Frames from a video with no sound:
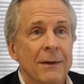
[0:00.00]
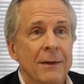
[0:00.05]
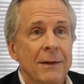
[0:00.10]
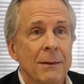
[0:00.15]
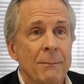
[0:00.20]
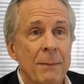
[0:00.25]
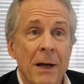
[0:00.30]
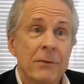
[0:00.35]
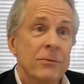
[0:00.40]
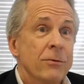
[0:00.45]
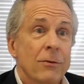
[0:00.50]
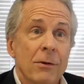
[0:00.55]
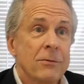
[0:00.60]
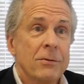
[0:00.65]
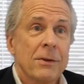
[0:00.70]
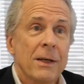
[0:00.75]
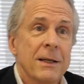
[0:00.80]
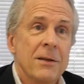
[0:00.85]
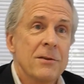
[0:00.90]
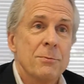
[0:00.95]
The mouse
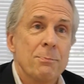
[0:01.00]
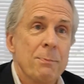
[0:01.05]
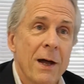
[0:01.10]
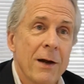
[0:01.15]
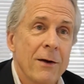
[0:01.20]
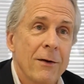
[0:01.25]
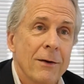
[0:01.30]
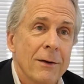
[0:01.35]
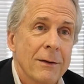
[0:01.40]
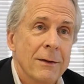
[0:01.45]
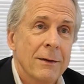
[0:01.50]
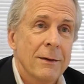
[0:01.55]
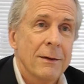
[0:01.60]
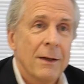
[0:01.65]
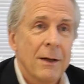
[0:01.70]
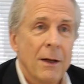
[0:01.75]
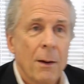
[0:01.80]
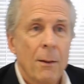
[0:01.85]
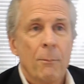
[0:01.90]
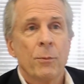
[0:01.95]
looks like it's better.
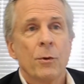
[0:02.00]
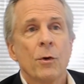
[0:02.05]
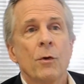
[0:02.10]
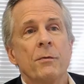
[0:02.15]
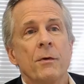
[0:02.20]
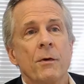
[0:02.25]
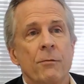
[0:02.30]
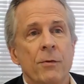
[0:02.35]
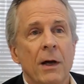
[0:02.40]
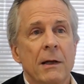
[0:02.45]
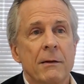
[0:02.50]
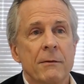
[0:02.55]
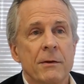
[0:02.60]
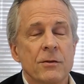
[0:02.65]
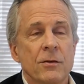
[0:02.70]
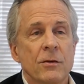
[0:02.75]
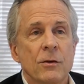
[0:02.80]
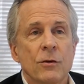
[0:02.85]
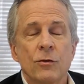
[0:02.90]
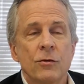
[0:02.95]
Proof of
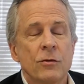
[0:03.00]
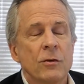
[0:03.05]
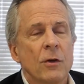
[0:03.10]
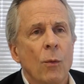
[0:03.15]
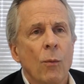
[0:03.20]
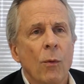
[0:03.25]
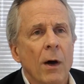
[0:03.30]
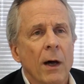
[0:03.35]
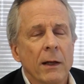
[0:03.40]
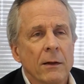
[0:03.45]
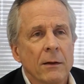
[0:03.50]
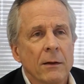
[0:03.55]
relevance. So what?